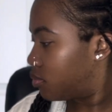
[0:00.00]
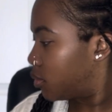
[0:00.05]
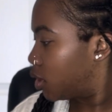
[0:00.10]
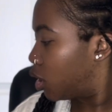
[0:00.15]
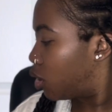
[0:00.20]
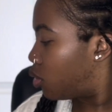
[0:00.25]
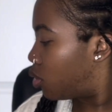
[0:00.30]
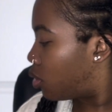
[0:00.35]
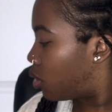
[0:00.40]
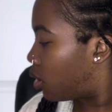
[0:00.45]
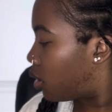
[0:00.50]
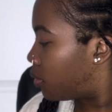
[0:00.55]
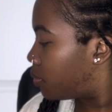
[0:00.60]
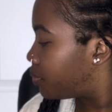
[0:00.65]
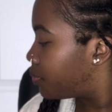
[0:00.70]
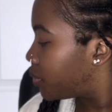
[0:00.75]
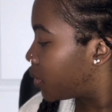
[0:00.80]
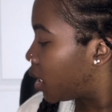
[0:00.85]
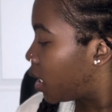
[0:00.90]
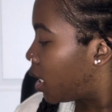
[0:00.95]
Cool.
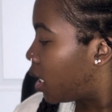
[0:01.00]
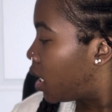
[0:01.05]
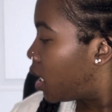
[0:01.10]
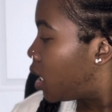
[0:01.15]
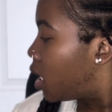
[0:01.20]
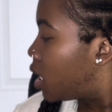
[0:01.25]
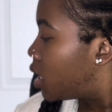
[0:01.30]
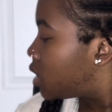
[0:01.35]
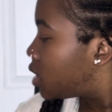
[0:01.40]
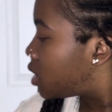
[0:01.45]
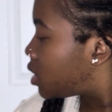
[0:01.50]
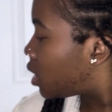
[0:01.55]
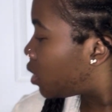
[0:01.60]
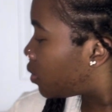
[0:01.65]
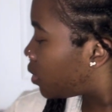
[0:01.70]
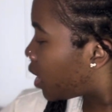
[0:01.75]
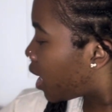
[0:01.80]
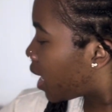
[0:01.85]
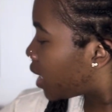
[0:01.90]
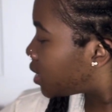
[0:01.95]
So
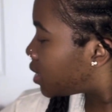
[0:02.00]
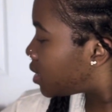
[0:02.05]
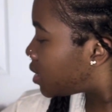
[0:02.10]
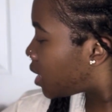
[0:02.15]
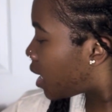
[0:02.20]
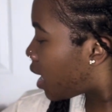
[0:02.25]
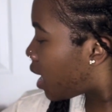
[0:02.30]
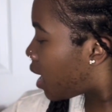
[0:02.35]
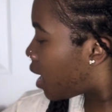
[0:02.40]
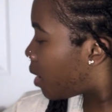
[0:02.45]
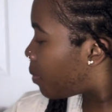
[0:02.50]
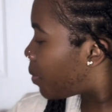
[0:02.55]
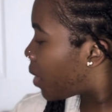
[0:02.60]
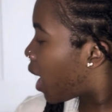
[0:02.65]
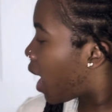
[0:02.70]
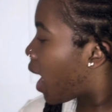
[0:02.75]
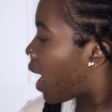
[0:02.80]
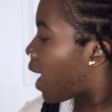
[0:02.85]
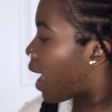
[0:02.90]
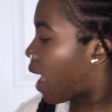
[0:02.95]
next up,
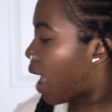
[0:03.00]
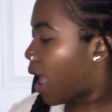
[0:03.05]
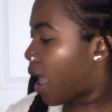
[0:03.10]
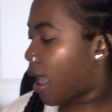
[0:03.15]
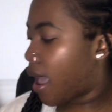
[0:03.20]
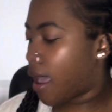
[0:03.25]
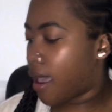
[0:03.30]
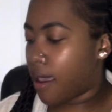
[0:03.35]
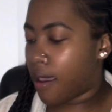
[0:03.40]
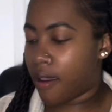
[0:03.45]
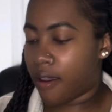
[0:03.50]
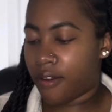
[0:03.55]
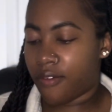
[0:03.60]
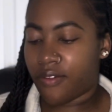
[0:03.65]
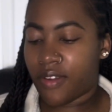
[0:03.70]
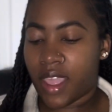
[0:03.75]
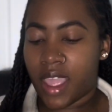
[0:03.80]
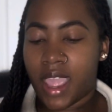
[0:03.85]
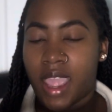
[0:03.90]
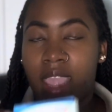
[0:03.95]
I have
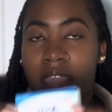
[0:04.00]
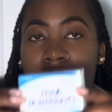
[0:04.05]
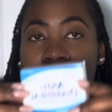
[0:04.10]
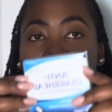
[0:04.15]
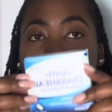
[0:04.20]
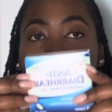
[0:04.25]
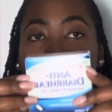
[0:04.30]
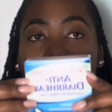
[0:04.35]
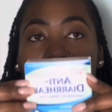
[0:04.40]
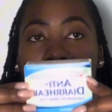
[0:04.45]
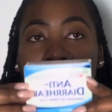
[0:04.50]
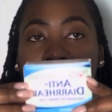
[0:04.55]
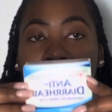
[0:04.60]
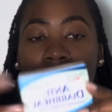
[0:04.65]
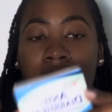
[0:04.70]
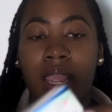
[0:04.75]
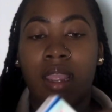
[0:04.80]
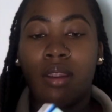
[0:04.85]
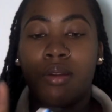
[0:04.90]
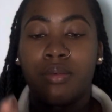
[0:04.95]

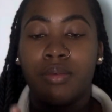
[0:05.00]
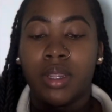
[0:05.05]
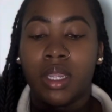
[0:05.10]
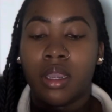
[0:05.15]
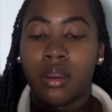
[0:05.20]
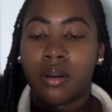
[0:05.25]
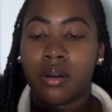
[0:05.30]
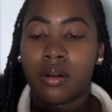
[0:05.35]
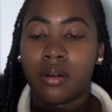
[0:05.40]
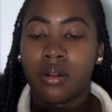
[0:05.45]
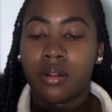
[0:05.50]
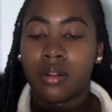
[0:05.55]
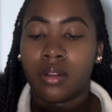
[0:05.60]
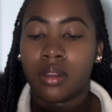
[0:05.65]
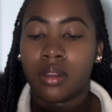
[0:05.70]
anti-diarrheal.